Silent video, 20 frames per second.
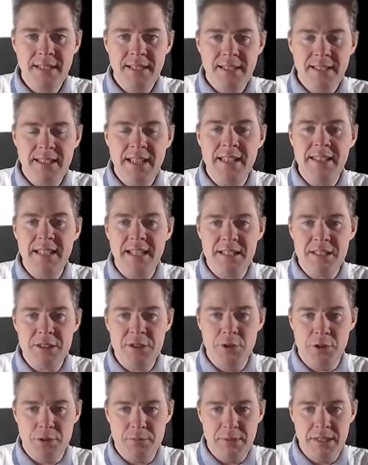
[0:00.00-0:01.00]
that's
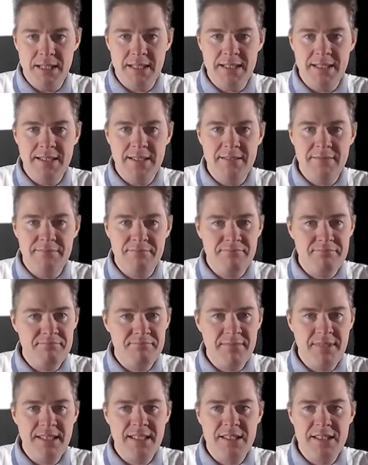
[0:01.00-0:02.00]
normal
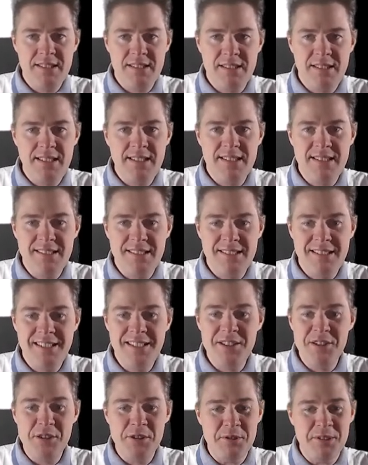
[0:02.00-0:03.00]
it's in
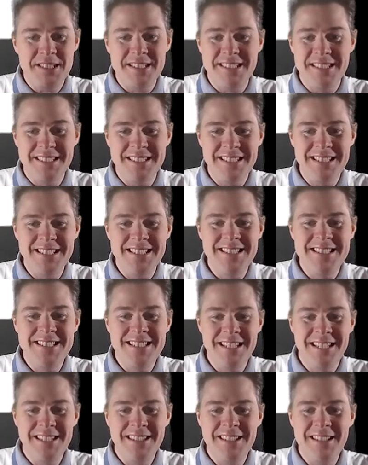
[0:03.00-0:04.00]
Intune isn't
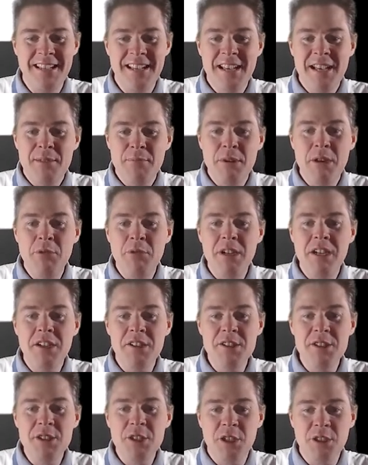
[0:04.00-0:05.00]
instant, but we
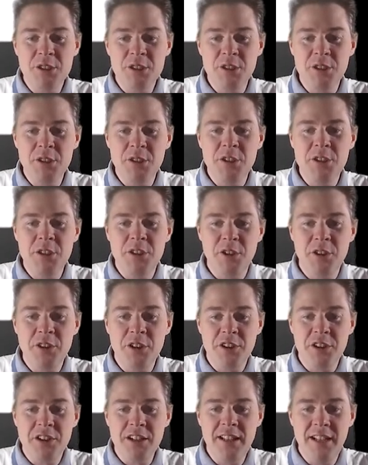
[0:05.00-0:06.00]
can start to look on
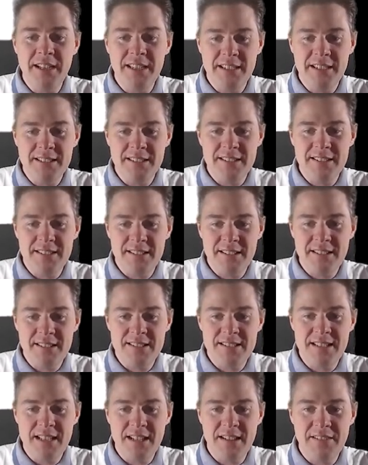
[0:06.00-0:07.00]
our client
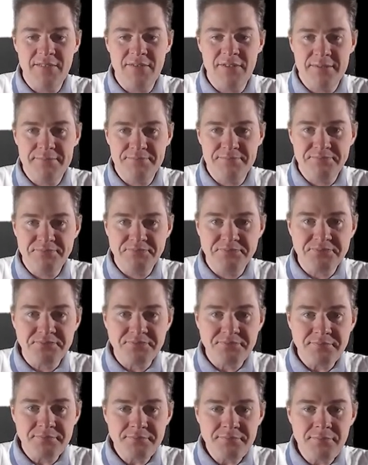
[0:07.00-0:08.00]
itself.
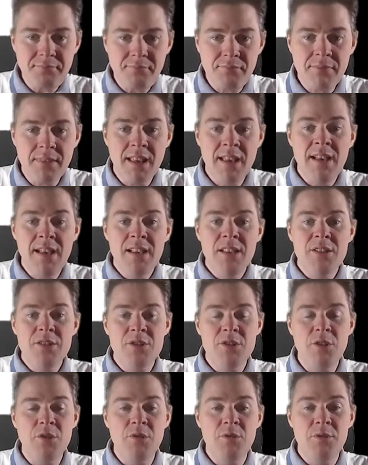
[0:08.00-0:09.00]

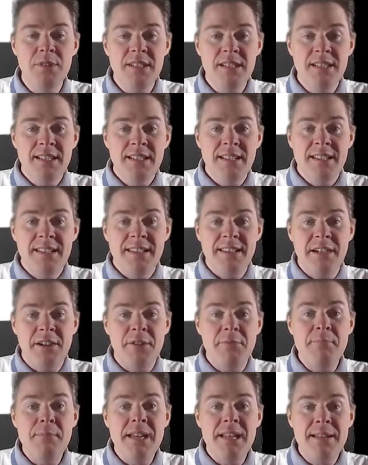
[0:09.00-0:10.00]
So there are
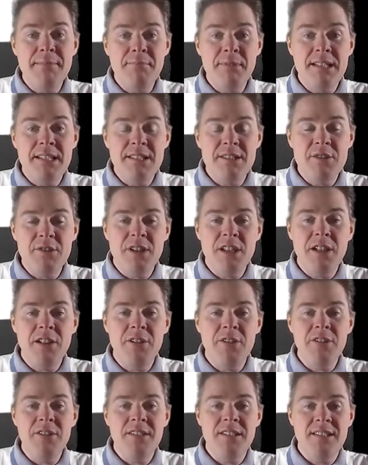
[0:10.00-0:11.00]
many places you can
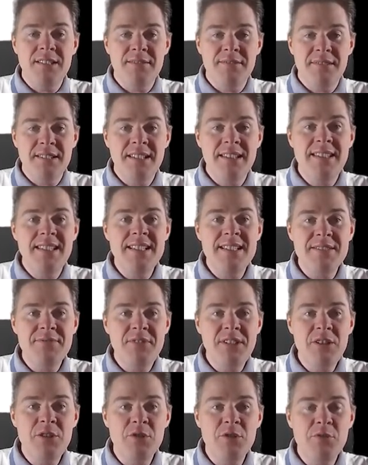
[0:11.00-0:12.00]
look. In this
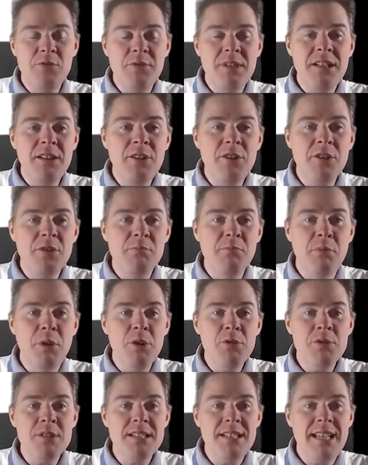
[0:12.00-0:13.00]
video, we look
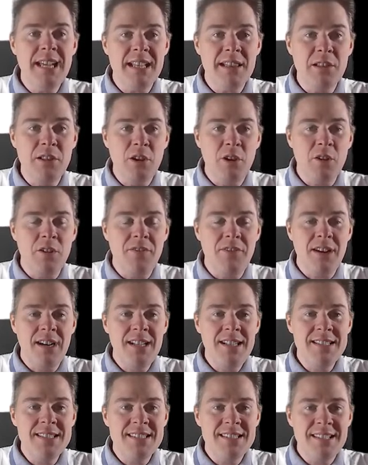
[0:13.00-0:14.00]
mostly at log
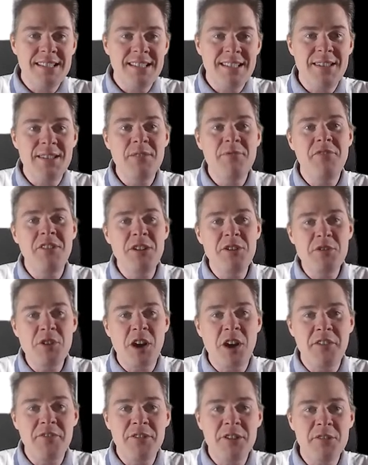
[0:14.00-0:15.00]
files. In the video
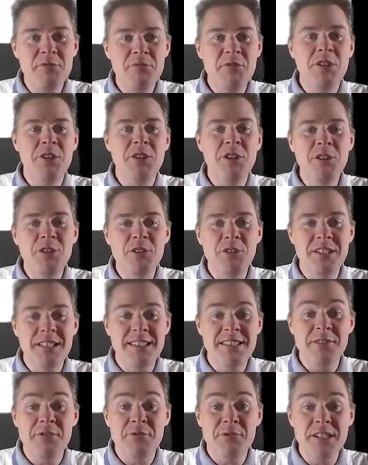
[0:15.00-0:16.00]
after, we're going to look in
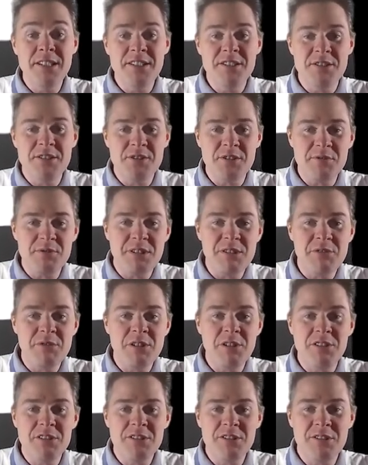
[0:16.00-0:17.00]
the registry where we
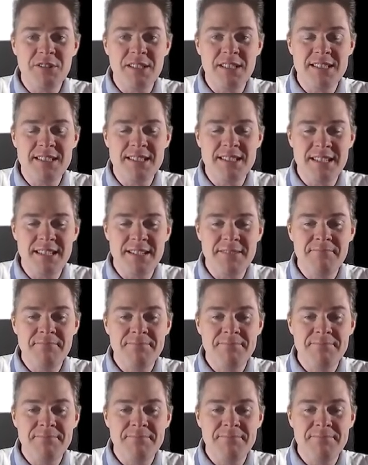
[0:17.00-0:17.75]
also can see.